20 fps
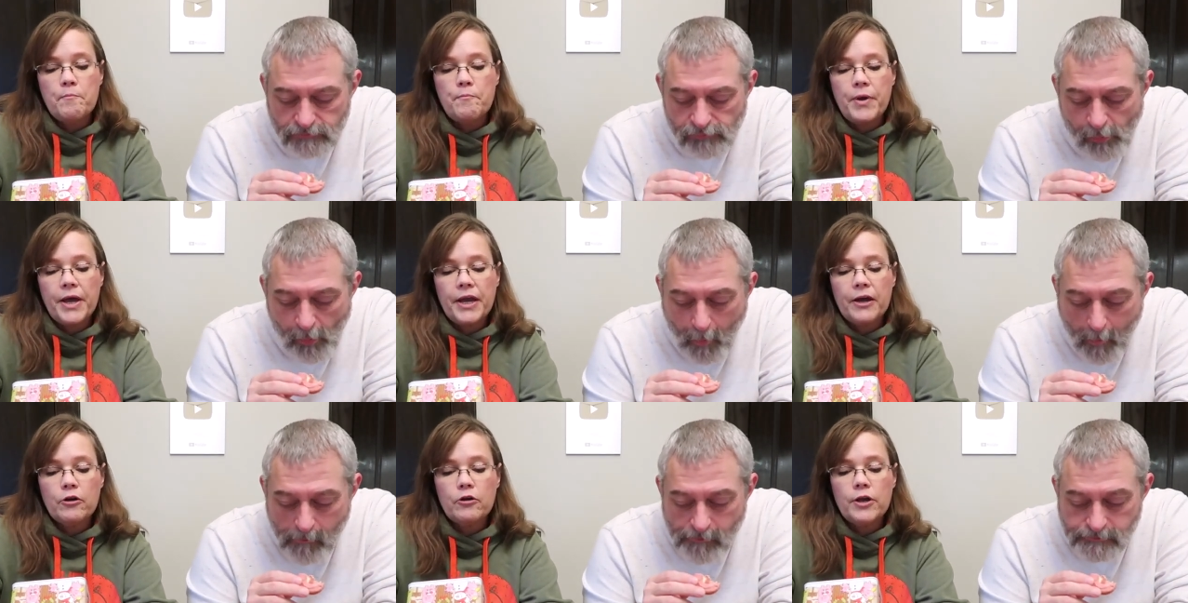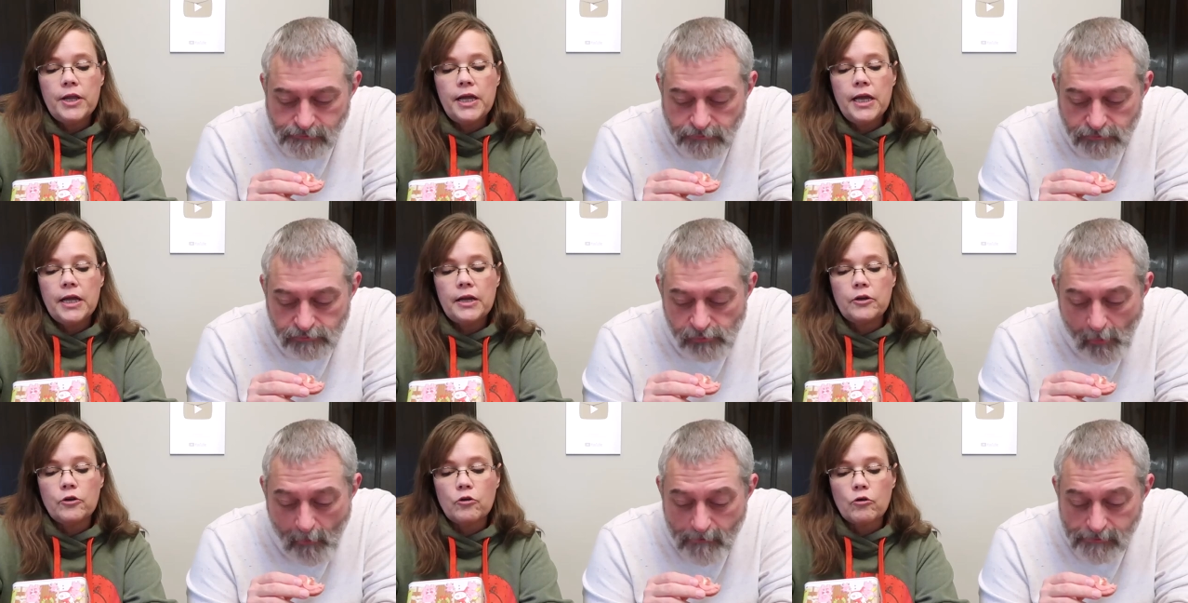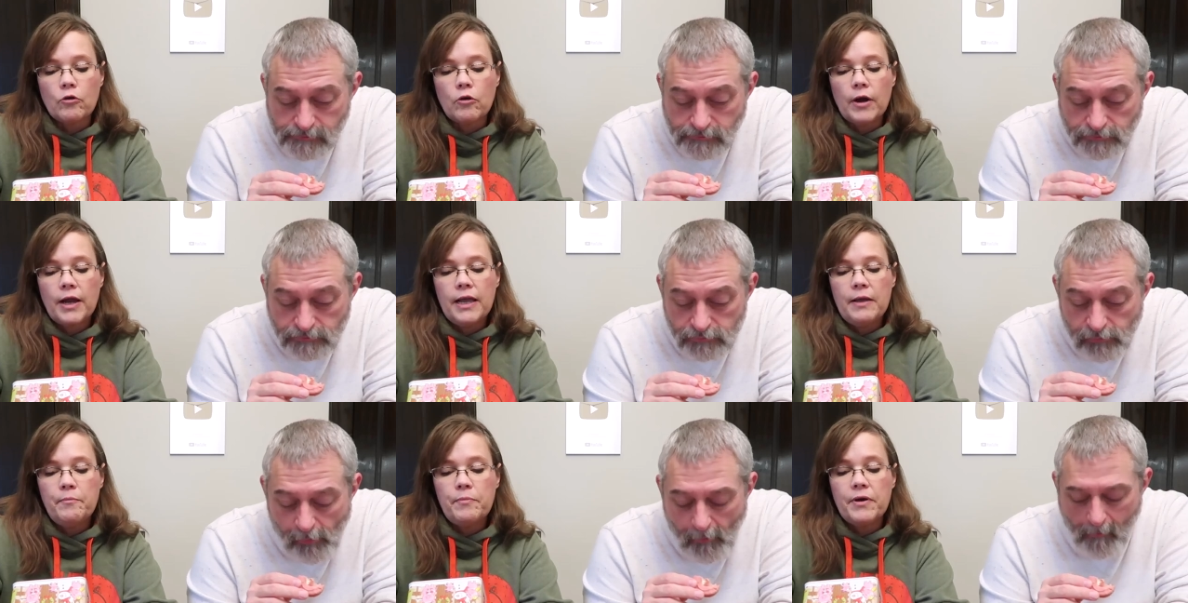Speaker 1: Berry and
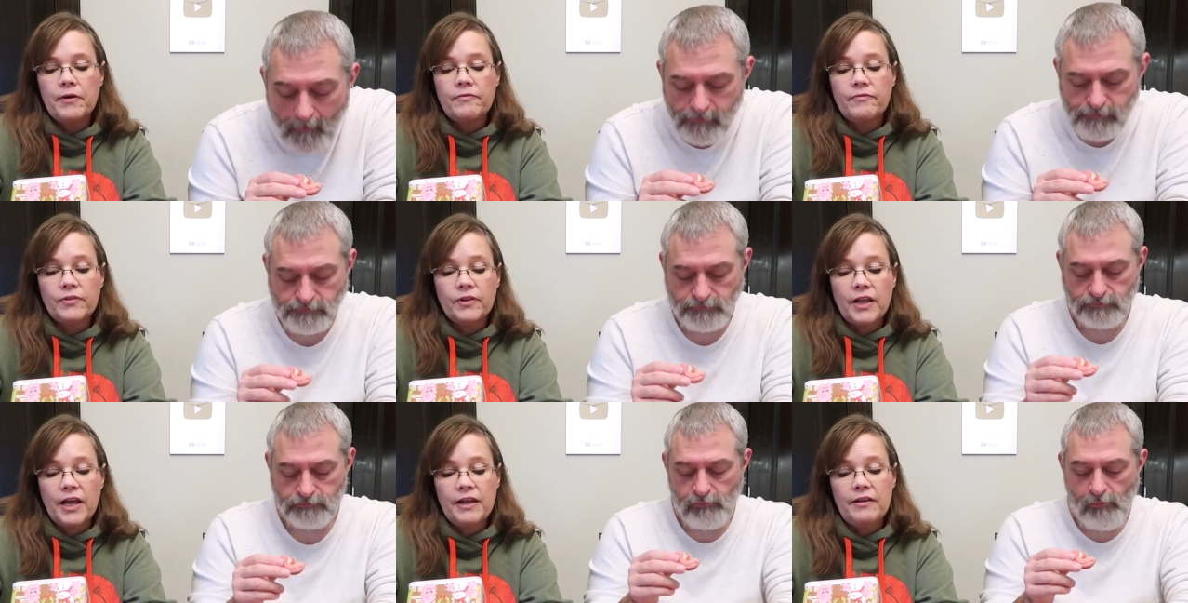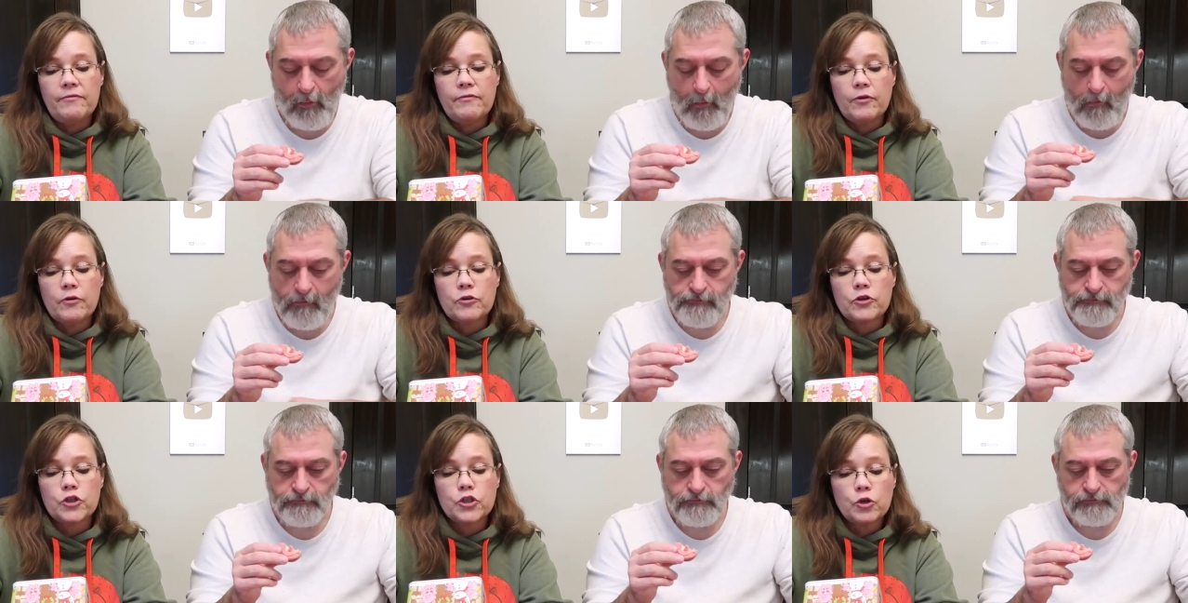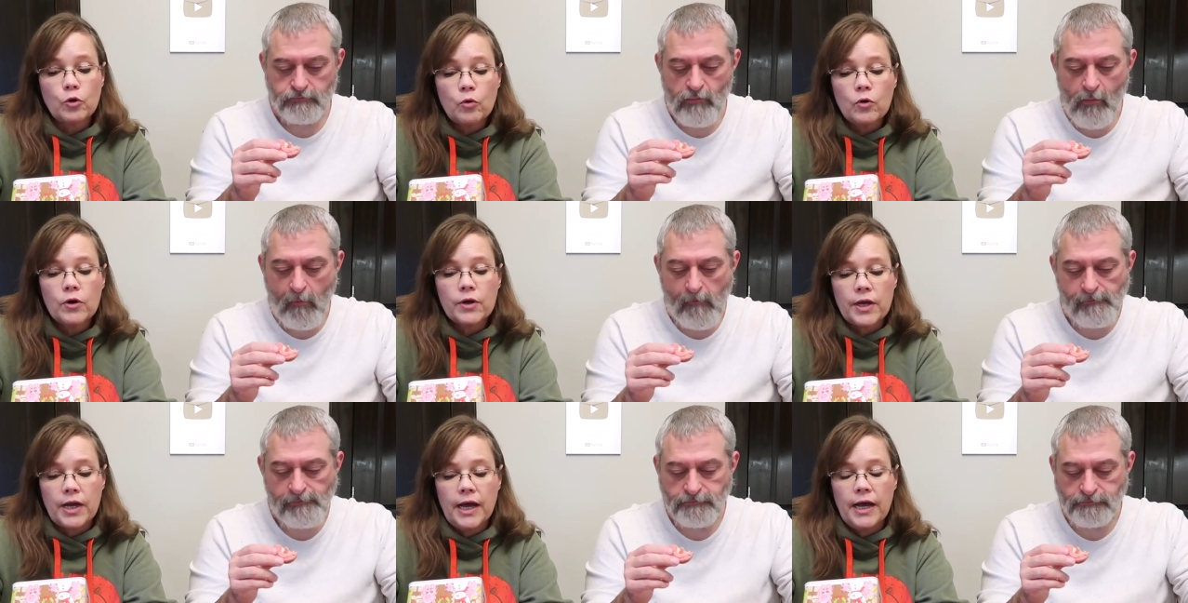grape flavor
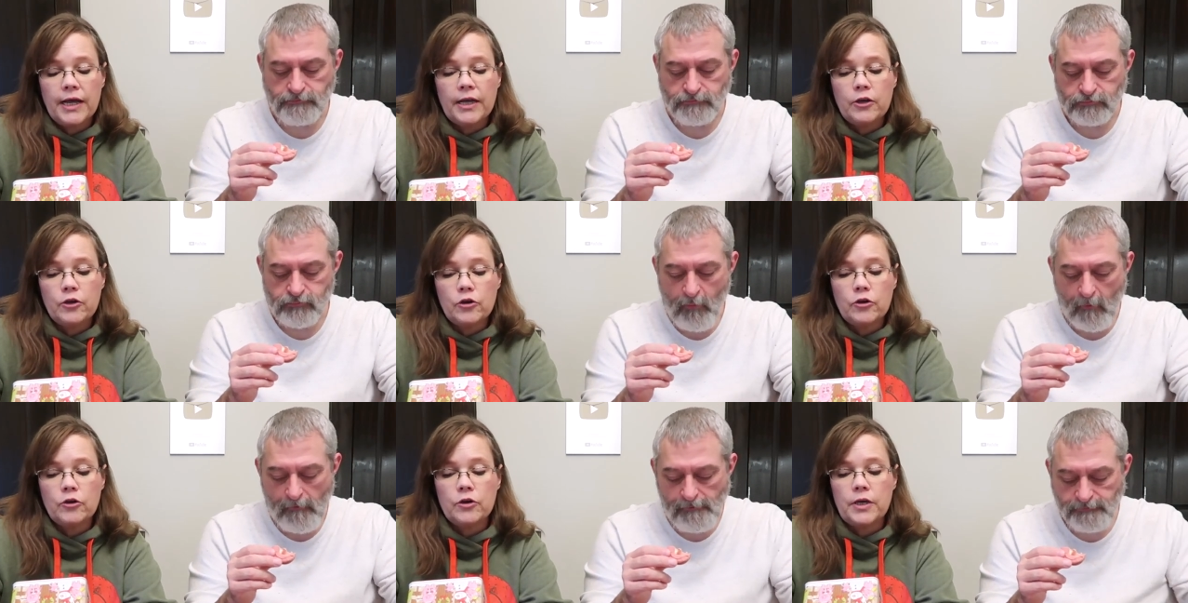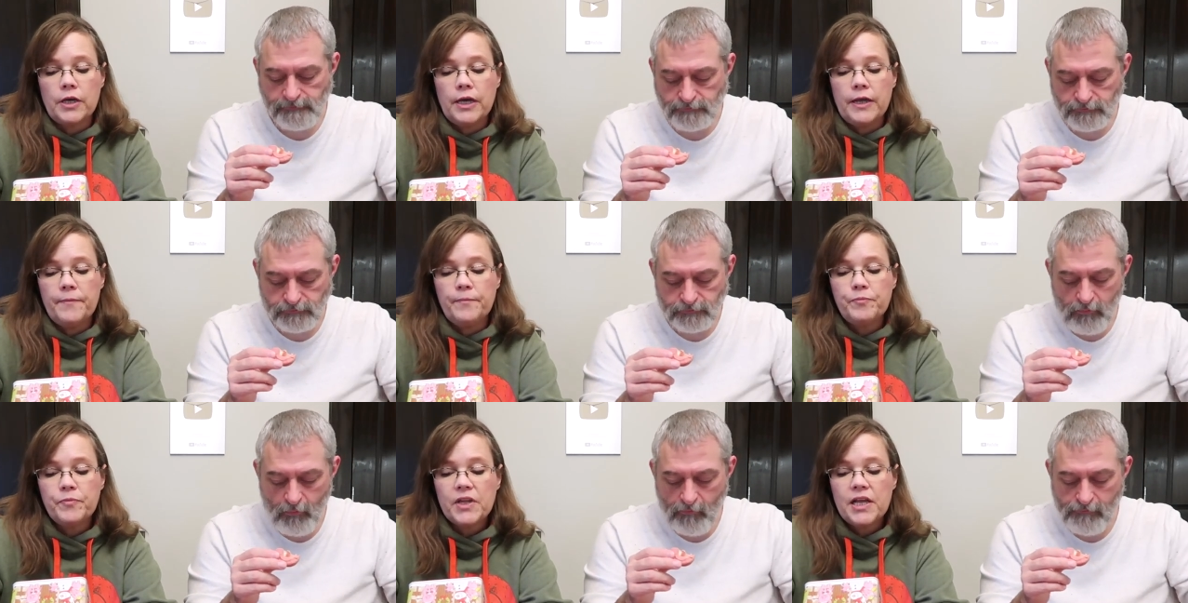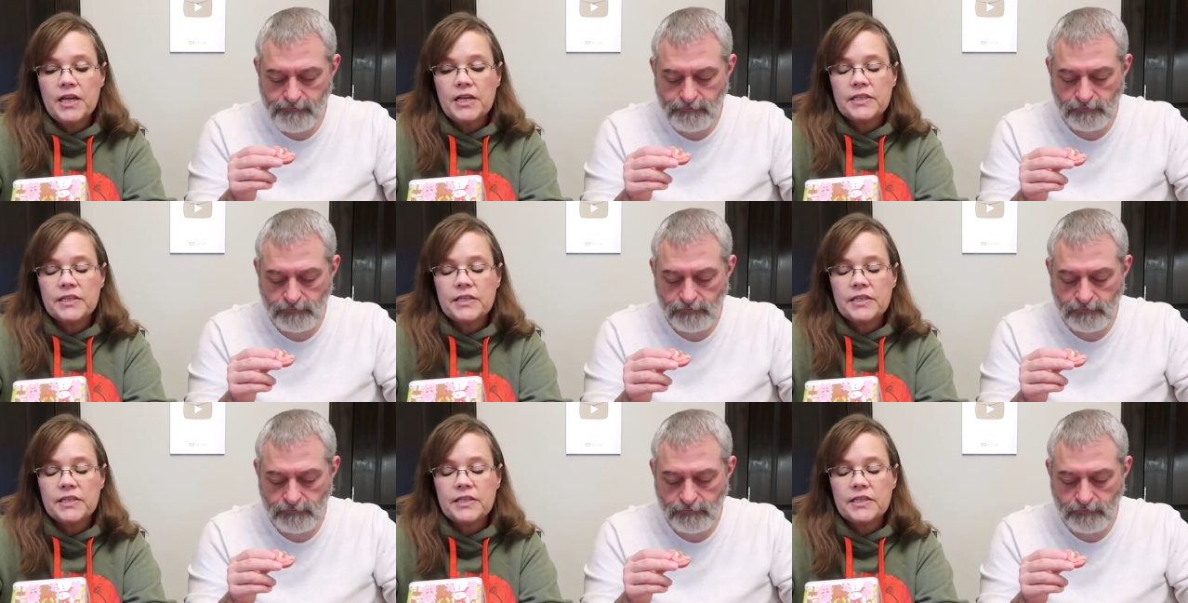shortcake cookie